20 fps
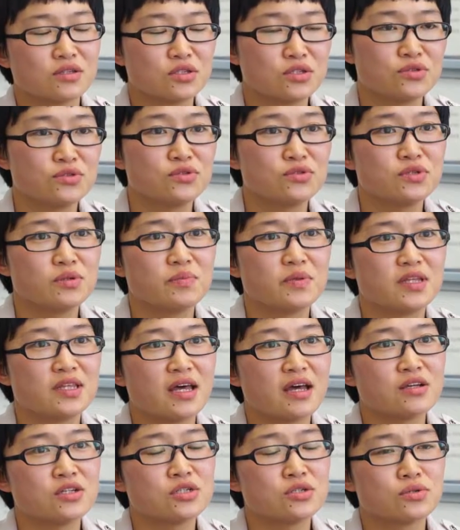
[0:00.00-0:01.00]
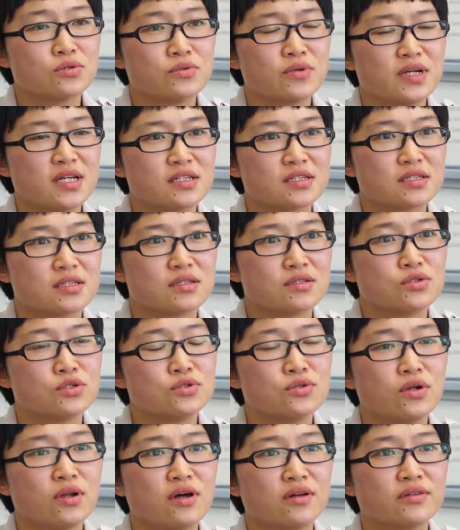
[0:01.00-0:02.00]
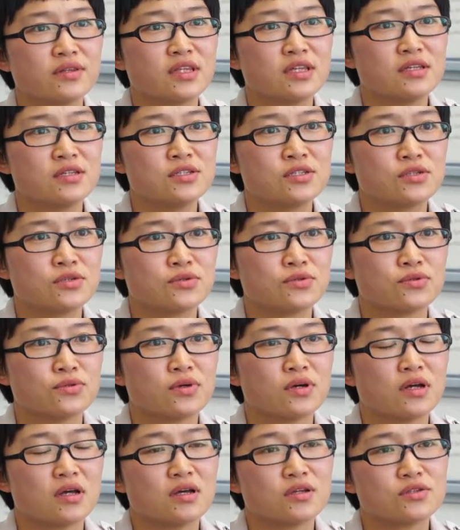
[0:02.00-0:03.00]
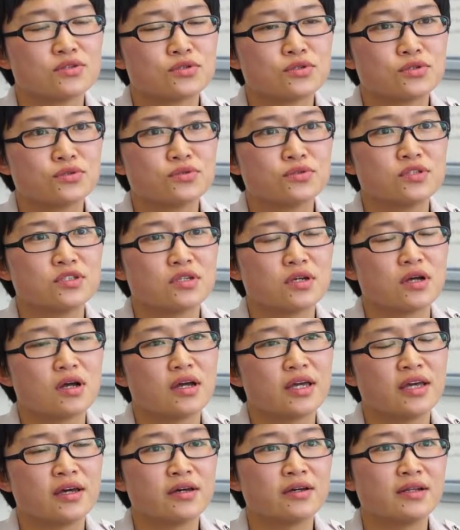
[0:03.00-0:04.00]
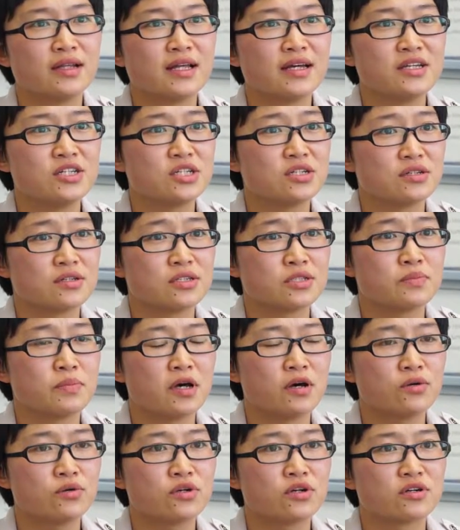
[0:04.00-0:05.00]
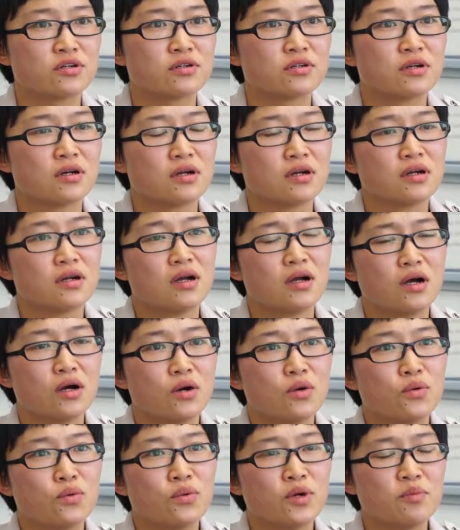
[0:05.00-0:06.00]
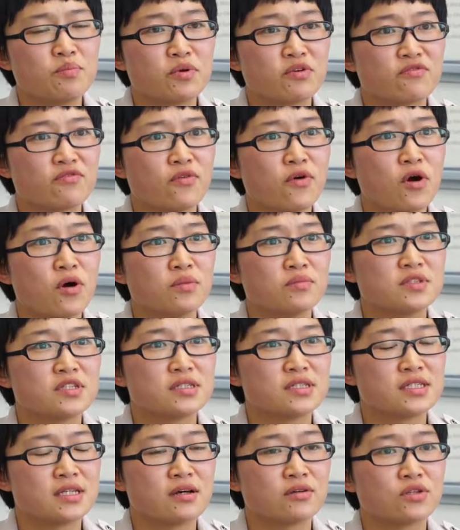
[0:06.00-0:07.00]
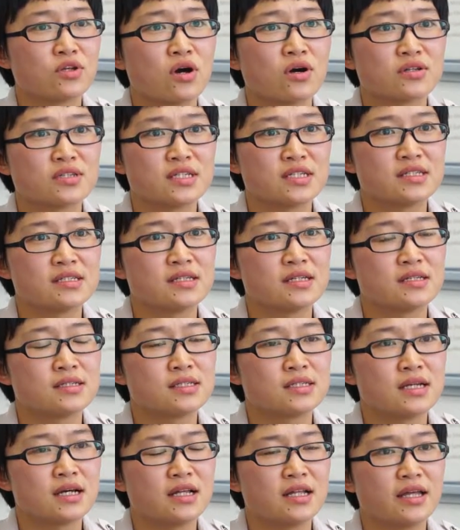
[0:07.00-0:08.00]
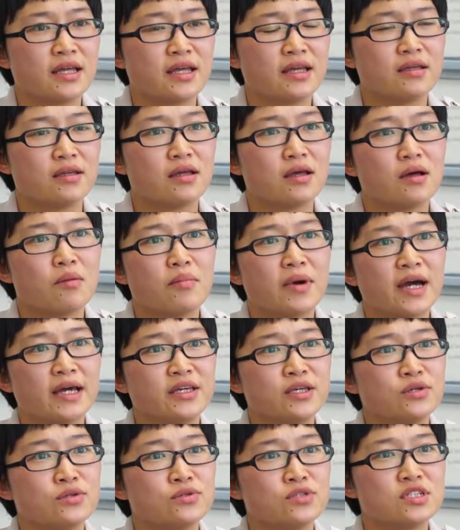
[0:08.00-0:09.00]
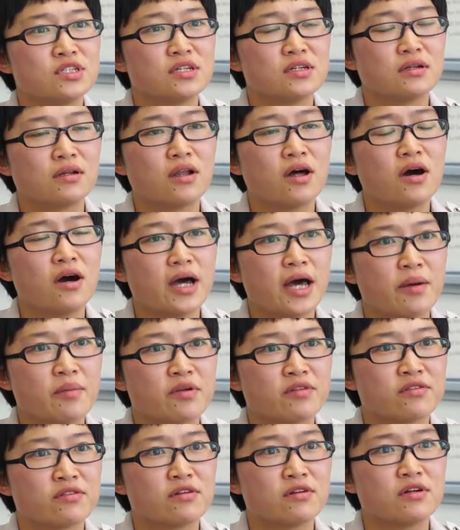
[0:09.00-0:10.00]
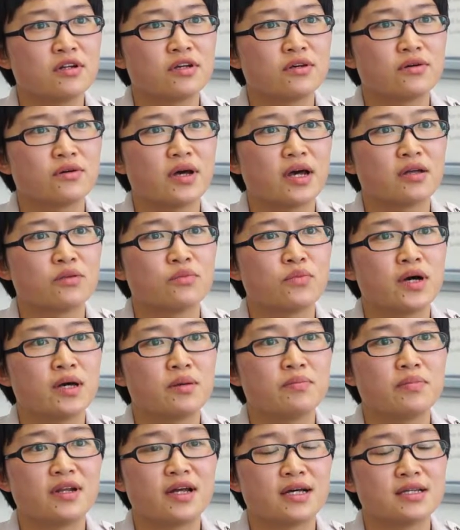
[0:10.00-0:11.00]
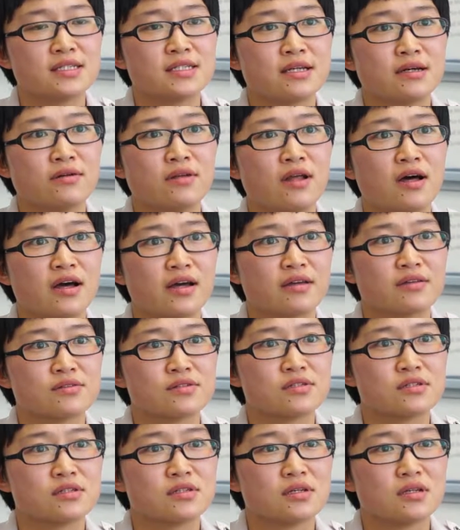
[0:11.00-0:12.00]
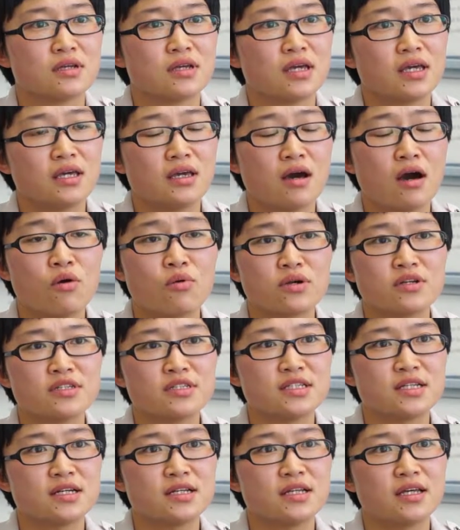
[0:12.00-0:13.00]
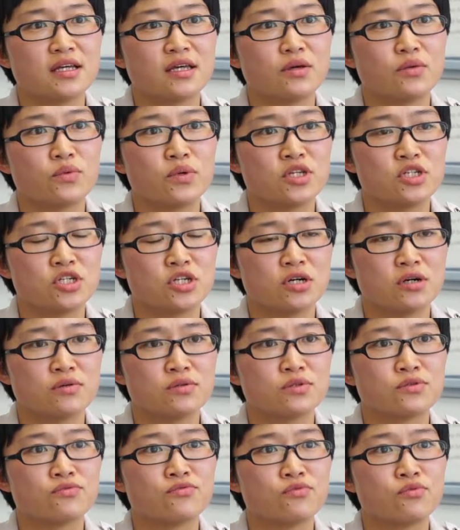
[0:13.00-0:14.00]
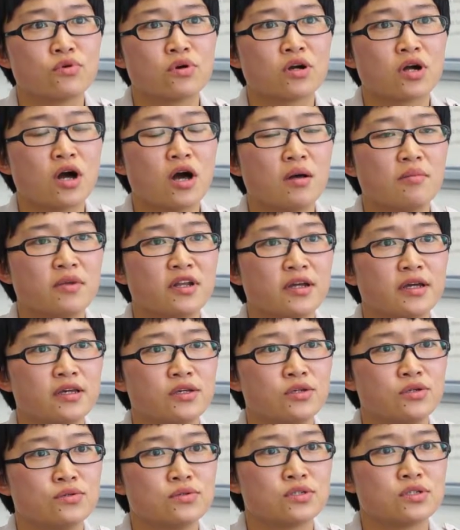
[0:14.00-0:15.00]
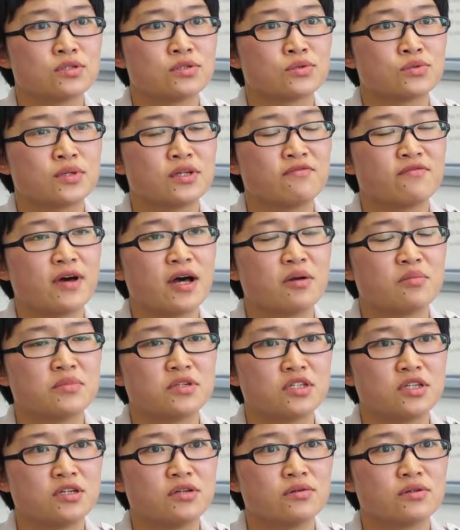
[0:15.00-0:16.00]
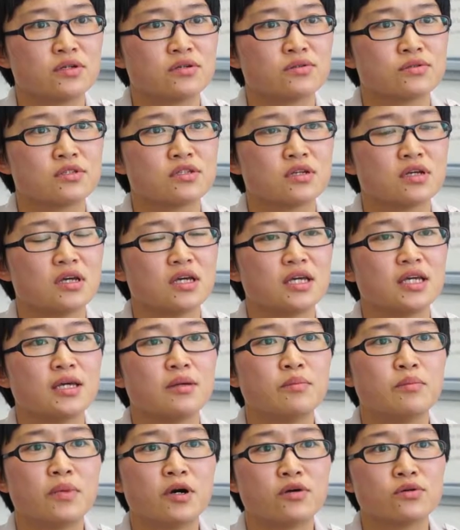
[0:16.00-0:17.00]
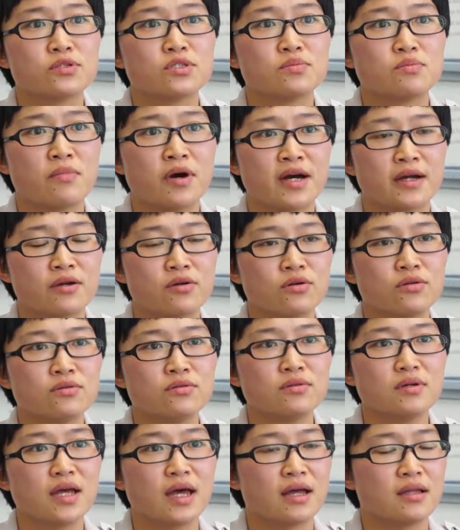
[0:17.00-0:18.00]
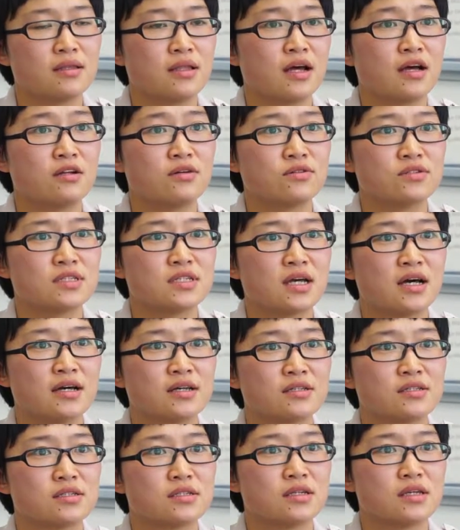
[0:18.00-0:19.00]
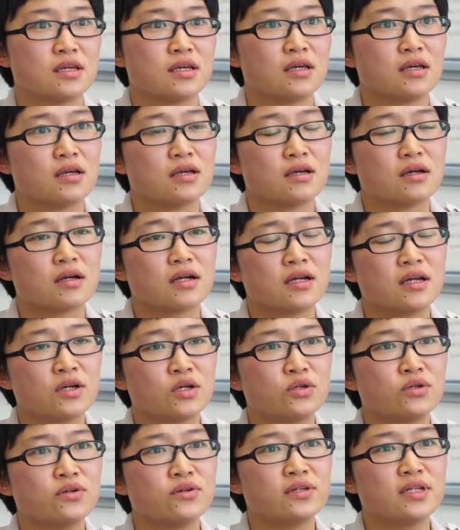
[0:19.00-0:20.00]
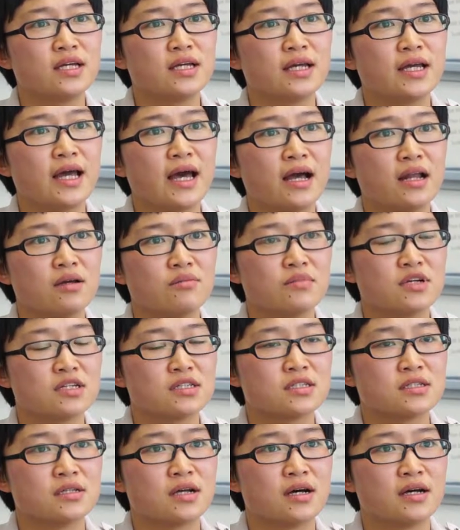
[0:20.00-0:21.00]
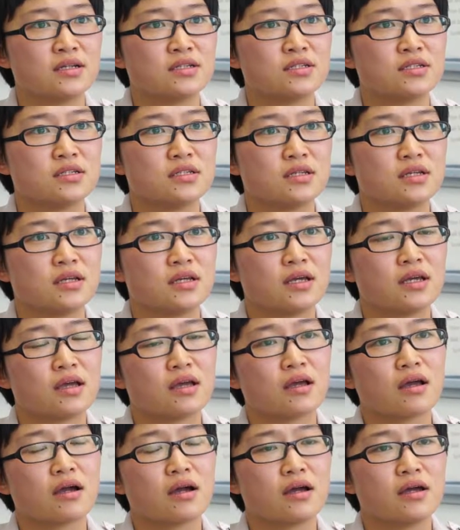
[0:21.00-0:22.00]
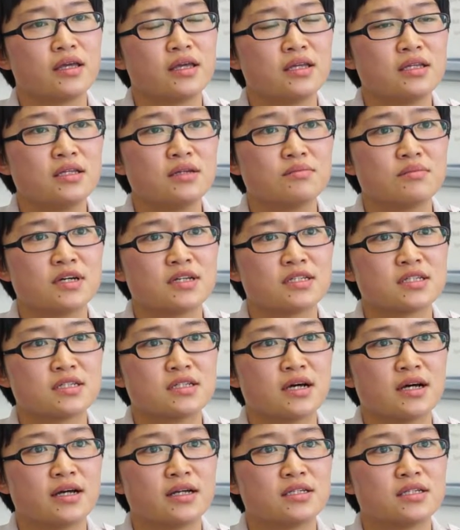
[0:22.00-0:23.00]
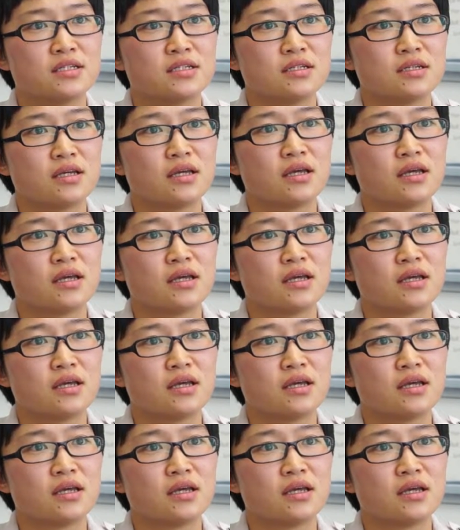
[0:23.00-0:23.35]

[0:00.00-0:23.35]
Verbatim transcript: Due to the potential risk to lung tissue through inhalation exposure, we performed cell toxicity study by using lung epithelial and red blood cell lines. In our study, we chose four commonly used 3-5 materials in both micro and nano size, including gallium arsenide, indium arsenide,